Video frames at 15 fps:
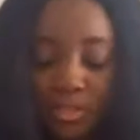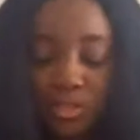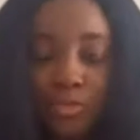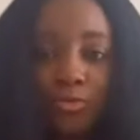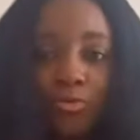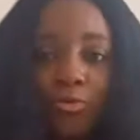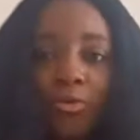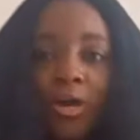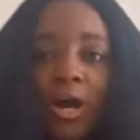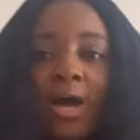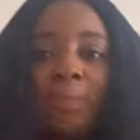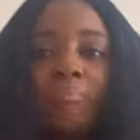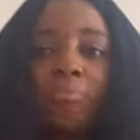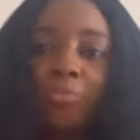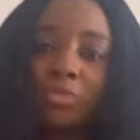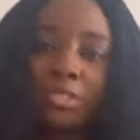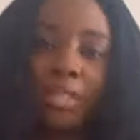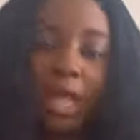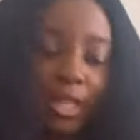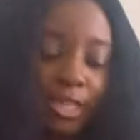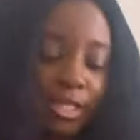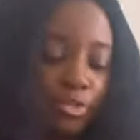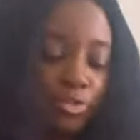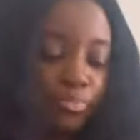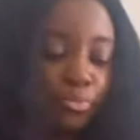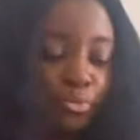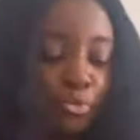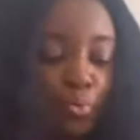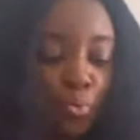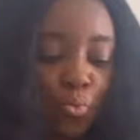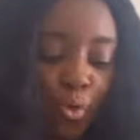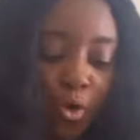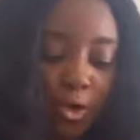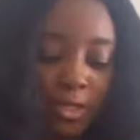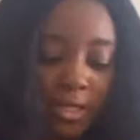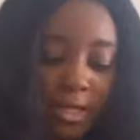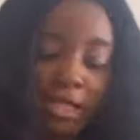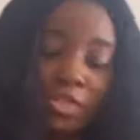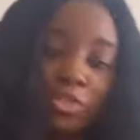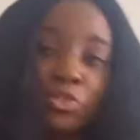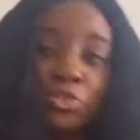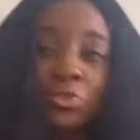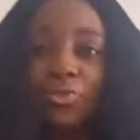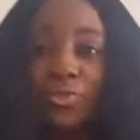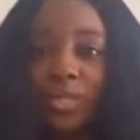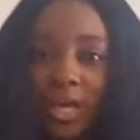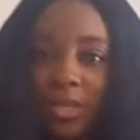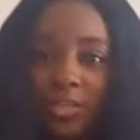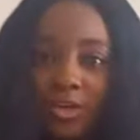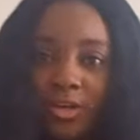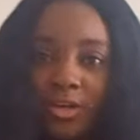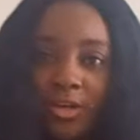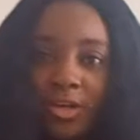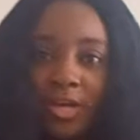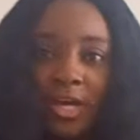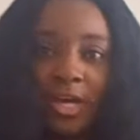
so I'm most likely to put 1 and 2 together